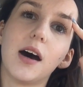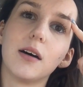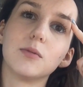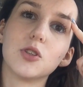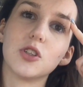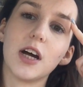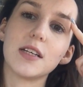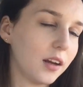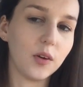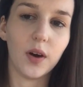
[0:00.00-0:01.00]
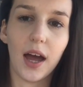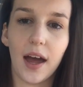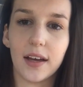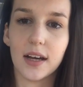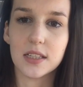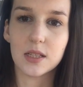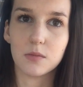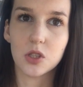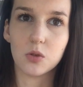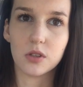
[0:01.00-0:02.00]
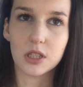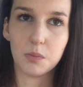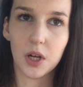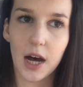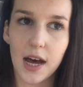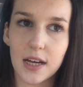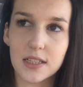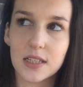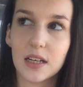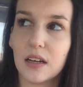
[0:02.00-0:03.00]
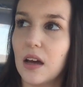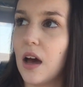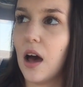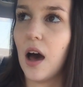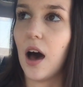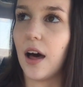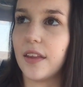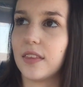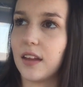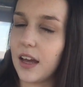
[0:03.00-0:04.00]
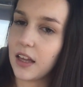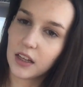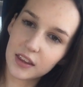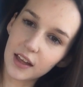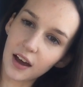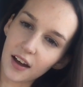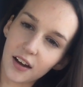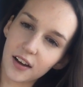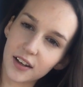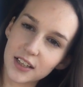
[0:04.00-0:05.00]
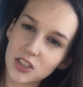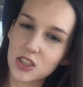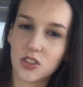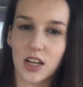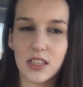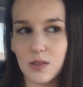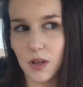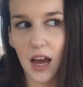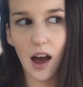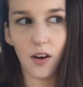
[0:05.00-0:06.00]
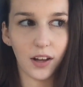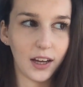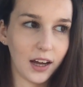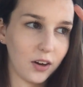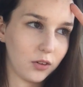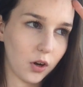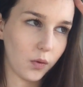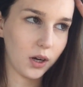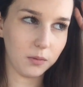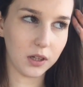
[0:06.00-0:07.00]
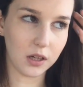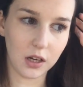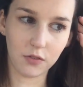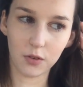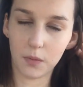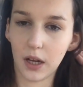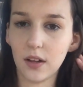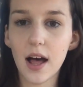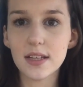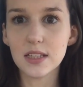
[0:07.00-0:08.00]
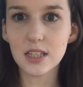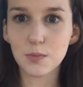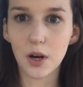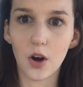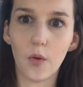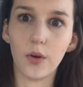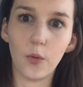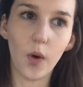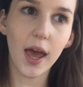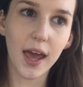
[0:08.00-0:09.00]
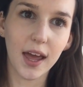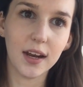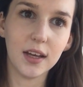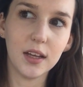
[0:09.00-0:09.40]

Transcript: I'm stressed. Anyway, I got some school supplies. Like, it just stresses me out. Like, I don't know what I'm gonna need for my classes, but I don't want to wait